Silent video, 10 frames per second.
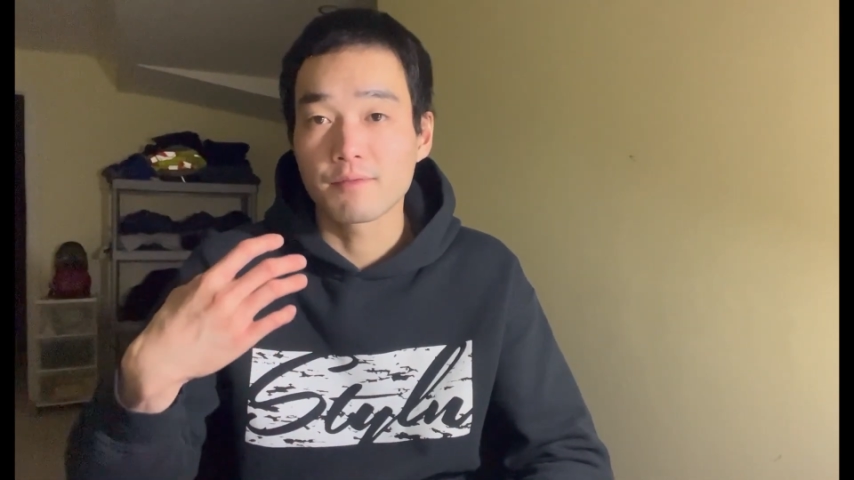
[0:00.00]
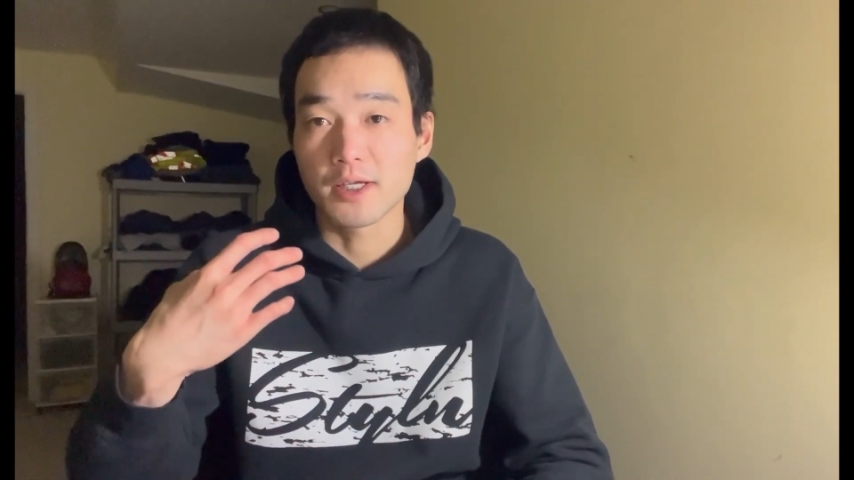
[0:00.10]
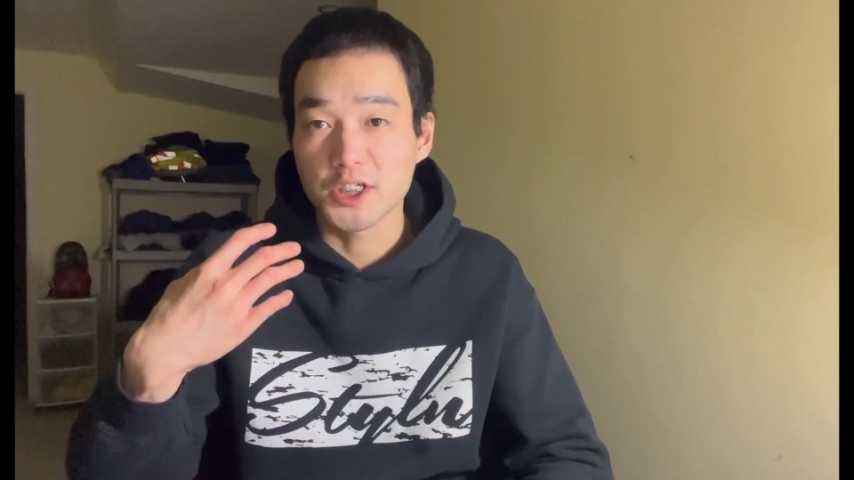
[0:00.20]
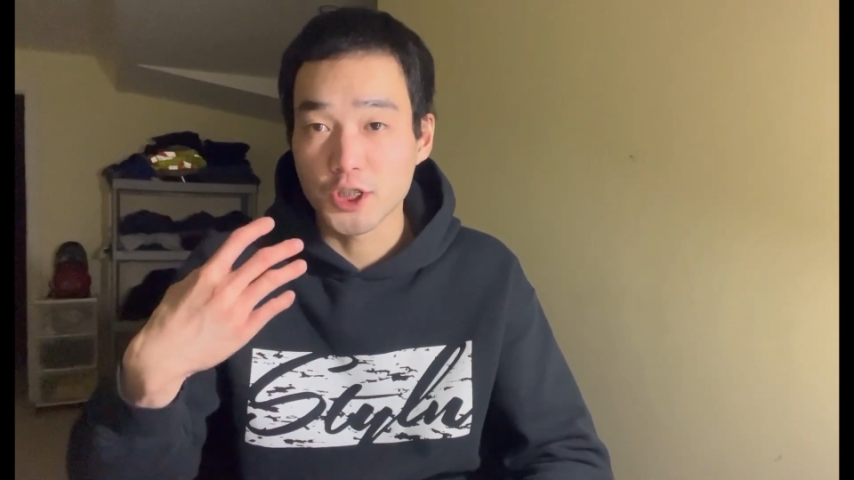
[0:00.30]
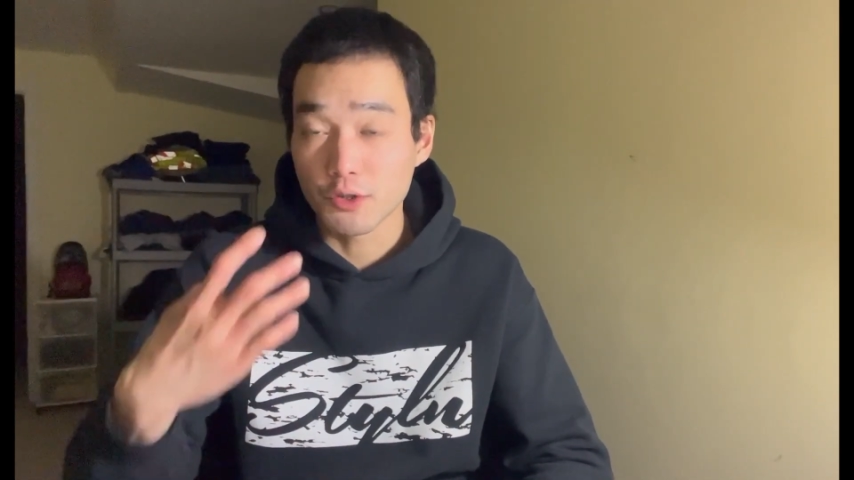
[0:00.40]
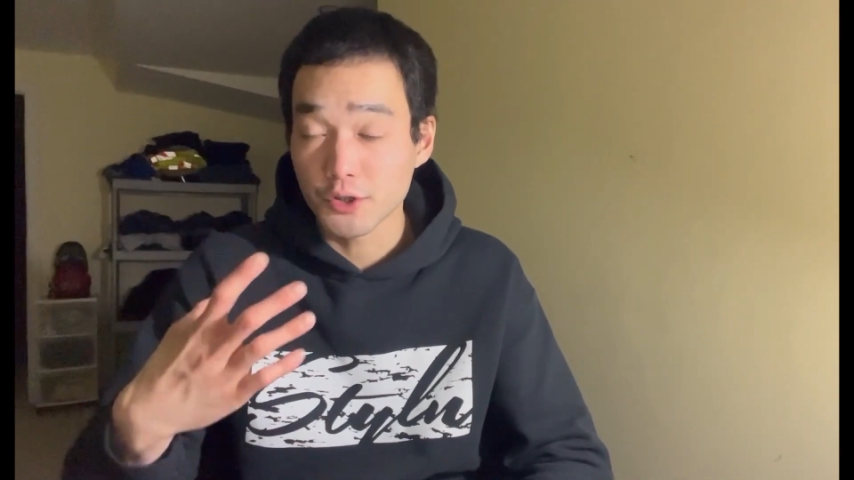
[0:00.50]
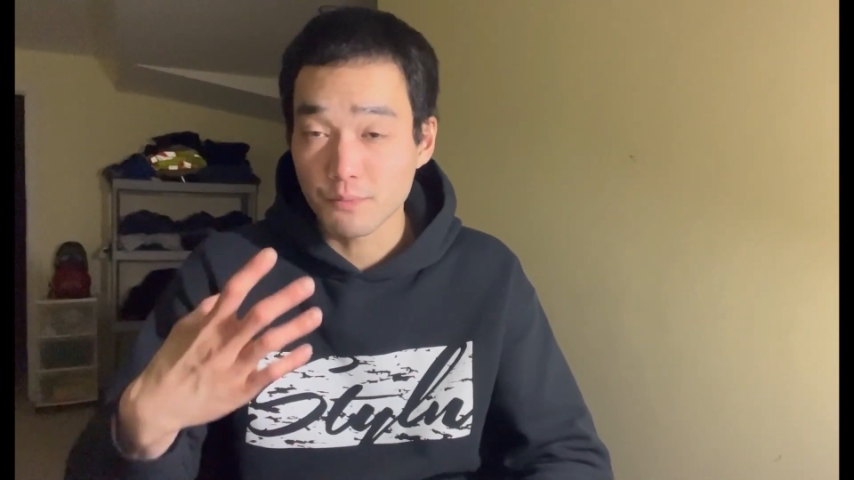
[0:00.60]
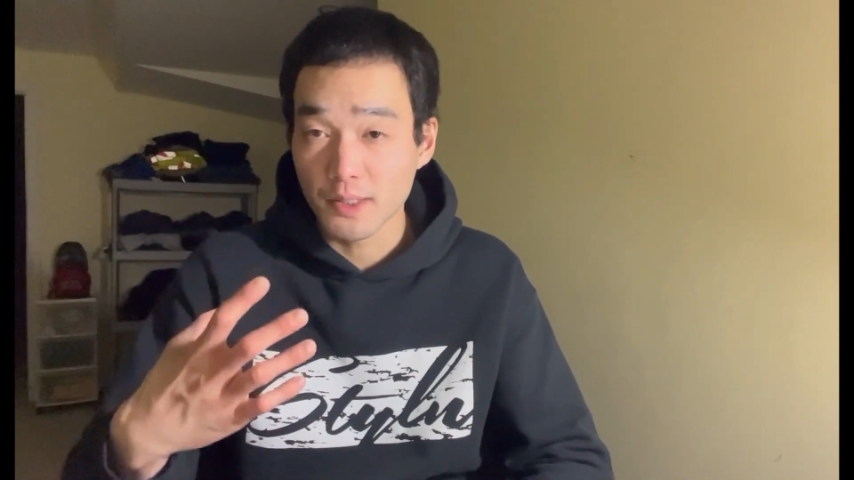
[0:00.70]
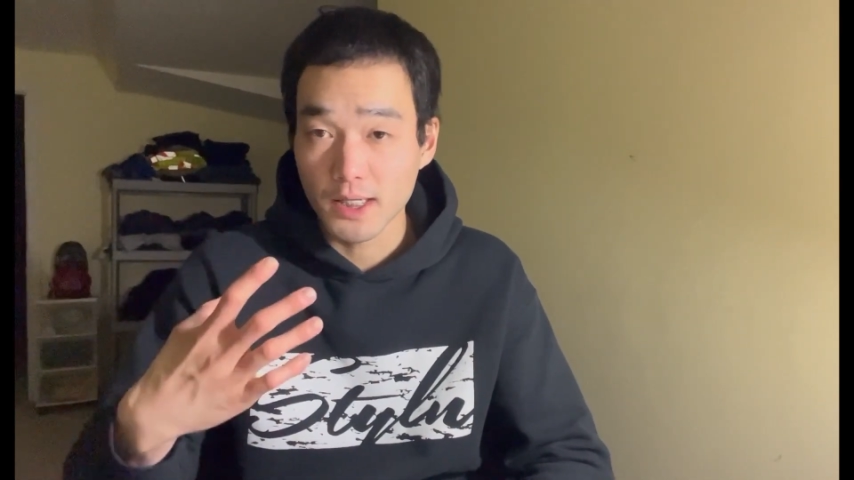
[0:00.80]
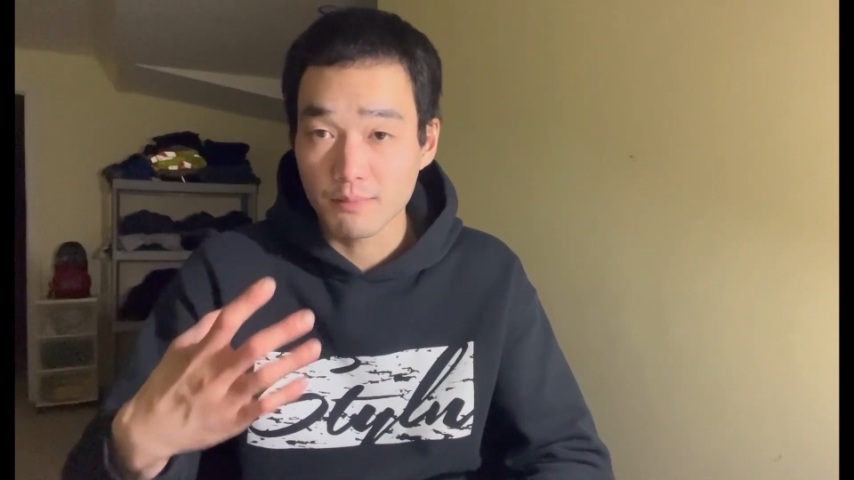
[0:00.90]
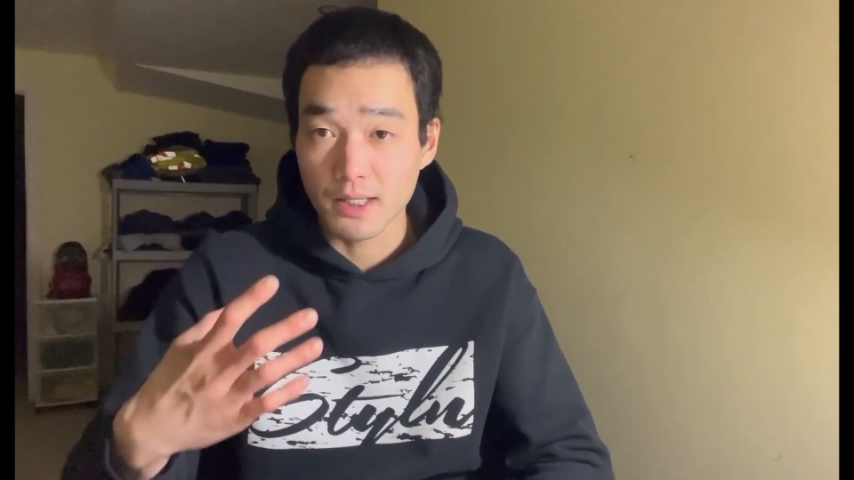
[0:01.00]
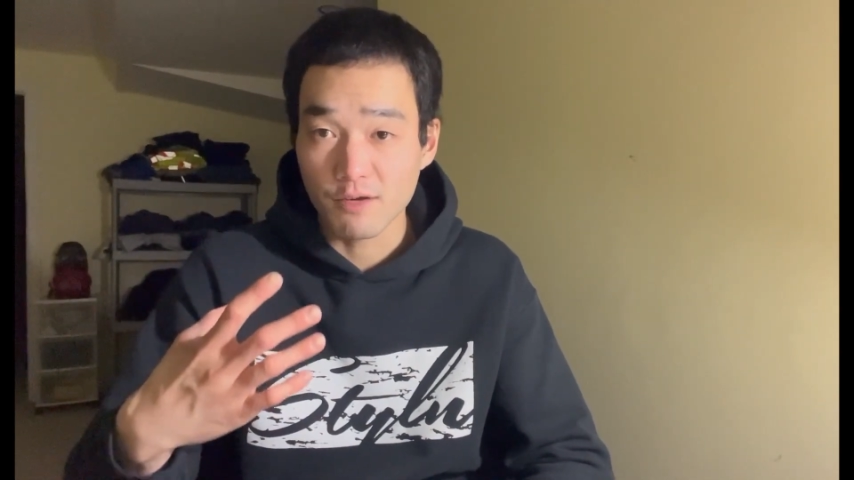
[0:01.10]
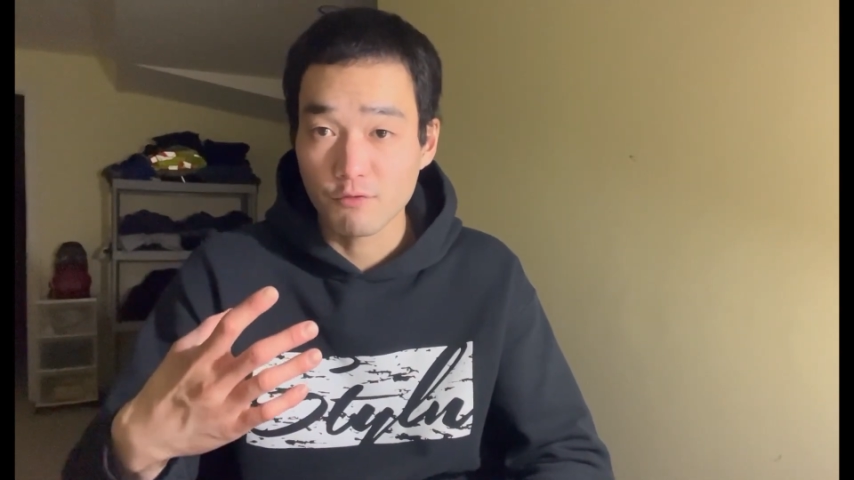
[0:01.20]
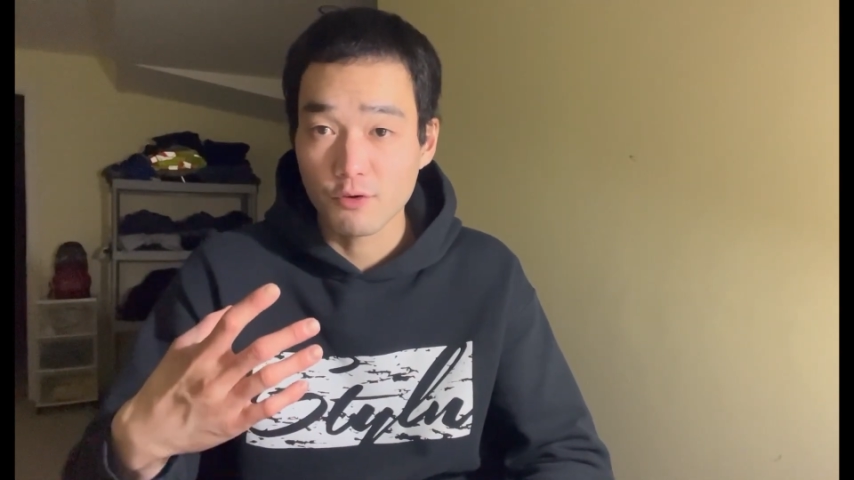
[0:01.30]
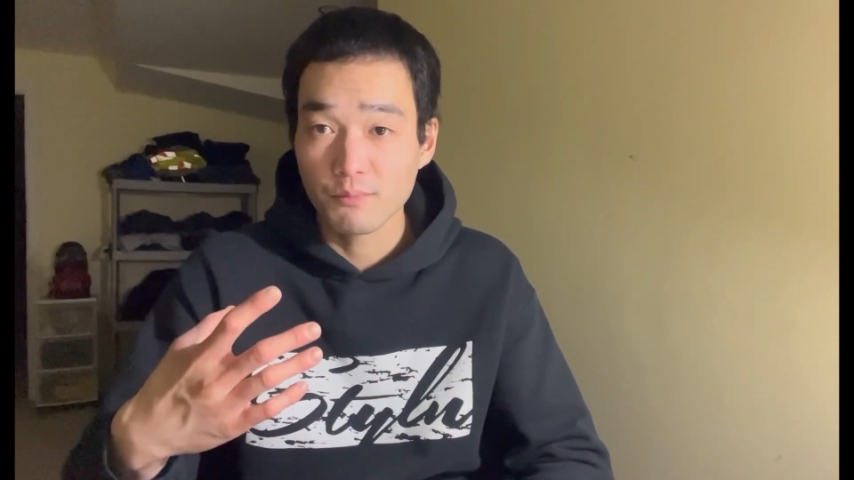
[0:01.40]
that social media
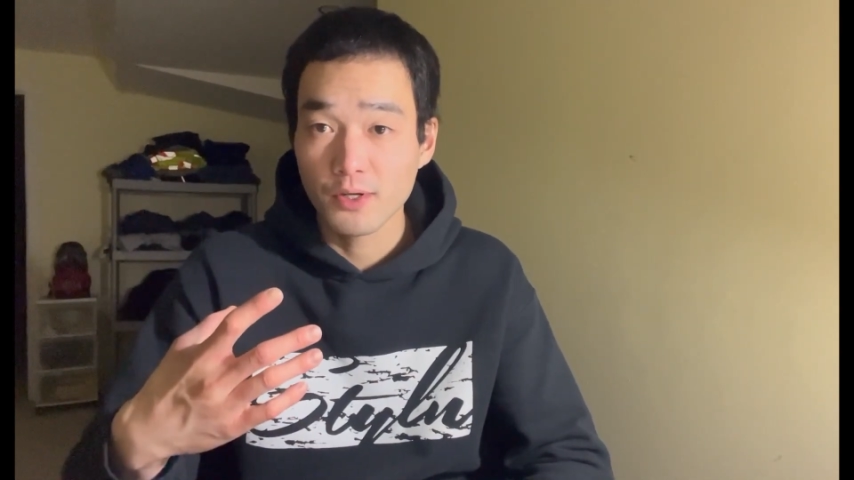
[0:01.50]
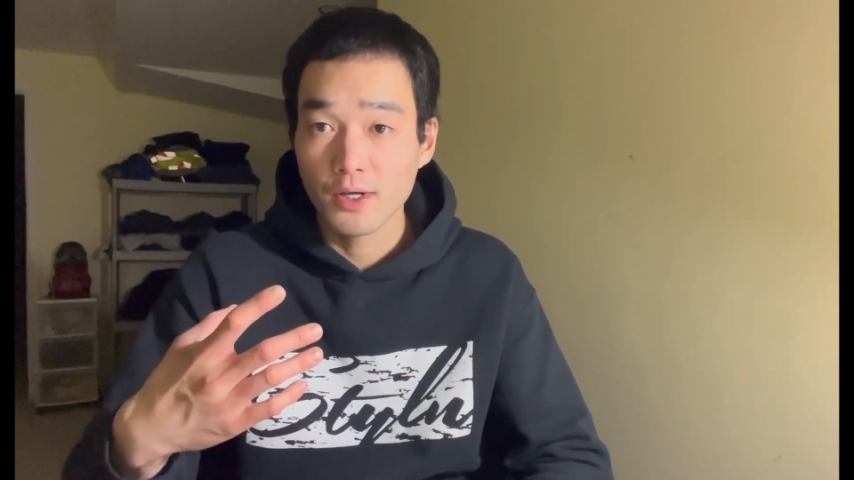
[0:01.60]
platform,